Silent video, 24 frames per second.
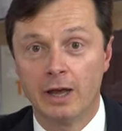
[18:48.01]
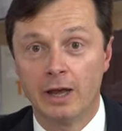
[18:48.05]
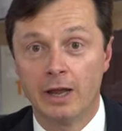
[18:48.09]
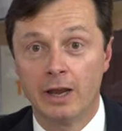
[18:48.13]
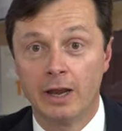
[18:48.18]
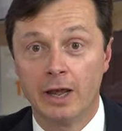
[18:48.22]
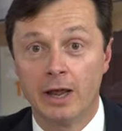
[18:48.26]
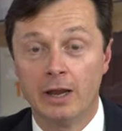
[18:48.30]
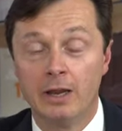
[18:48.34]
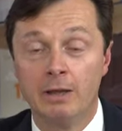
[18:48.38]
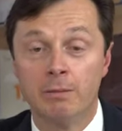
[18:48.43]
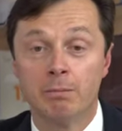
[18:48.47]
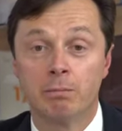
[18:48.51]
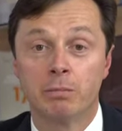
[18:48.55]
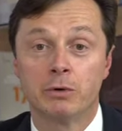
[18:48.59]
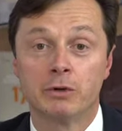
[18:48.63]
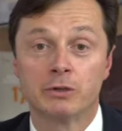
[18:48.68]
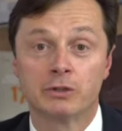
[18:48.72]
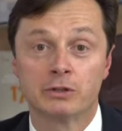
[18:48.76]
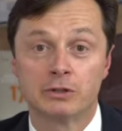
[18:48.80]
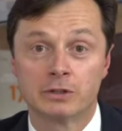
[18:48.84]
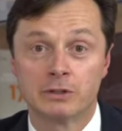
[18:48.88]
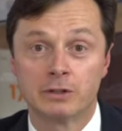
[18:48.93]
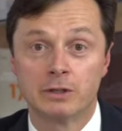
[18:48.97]
and
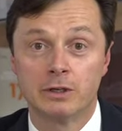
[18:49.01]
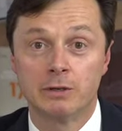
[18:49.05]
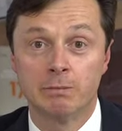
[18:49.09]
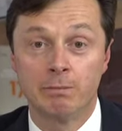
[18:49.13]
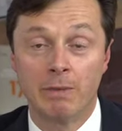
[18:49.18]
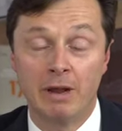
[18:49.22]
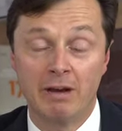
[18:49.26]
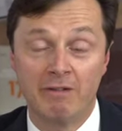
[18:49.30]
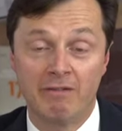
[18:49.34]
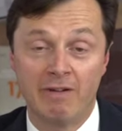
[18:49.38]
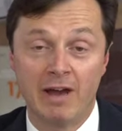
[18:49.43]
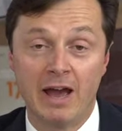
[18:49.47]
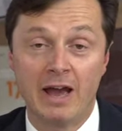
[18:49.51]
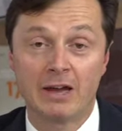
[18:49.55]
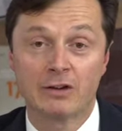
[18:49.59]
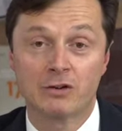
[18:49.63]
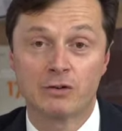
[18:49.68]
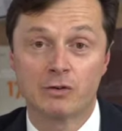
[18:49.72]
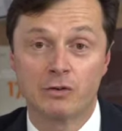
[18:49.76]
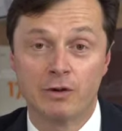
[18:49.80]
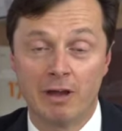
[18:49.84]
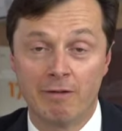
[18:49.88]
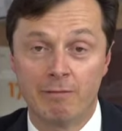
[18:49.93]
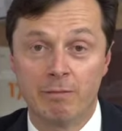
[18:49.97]
imports in
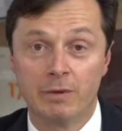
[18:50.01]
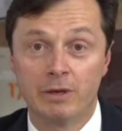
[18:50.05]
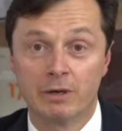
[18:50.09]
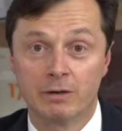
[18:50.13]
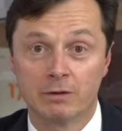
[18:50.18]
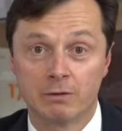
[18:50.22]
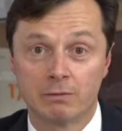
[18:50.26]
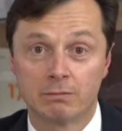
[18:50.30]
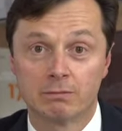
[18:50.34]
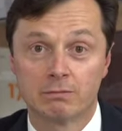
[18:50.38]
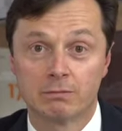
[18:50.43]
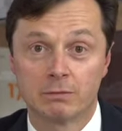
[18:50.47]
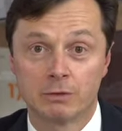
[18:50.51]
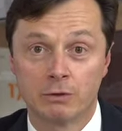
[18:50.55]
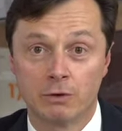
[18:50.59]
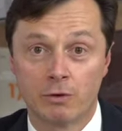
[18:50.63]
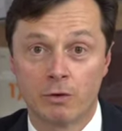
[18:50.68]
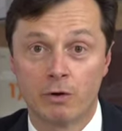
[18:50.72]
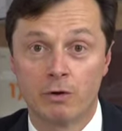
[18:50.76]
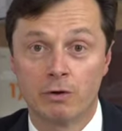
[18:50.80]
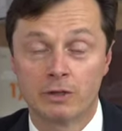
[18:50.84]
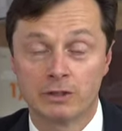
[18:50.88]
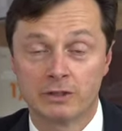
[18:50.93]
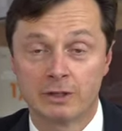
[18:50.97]
manufacturing have been
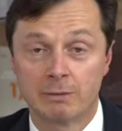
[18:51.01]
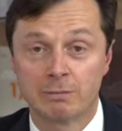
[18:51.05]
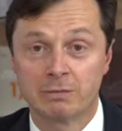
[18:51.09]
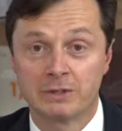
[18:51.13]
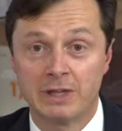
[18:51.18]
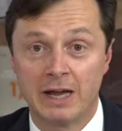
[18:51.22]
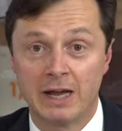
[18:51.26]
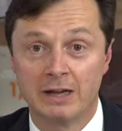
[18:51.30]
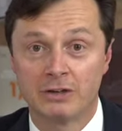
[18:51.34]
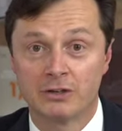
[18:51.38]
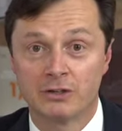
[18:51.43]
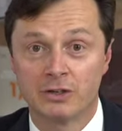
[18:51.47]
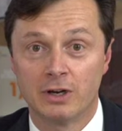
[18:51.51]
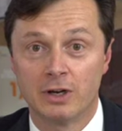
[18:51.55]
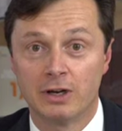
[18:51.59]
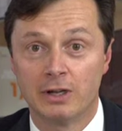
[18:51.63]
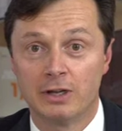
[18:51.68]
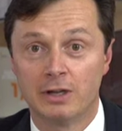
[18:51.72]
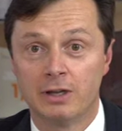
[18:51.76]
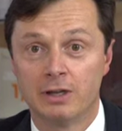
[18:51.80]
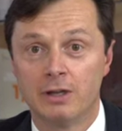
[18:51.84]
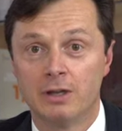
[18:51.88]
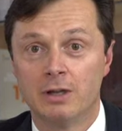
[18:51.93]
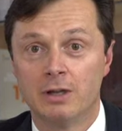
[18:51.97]
growing substantially,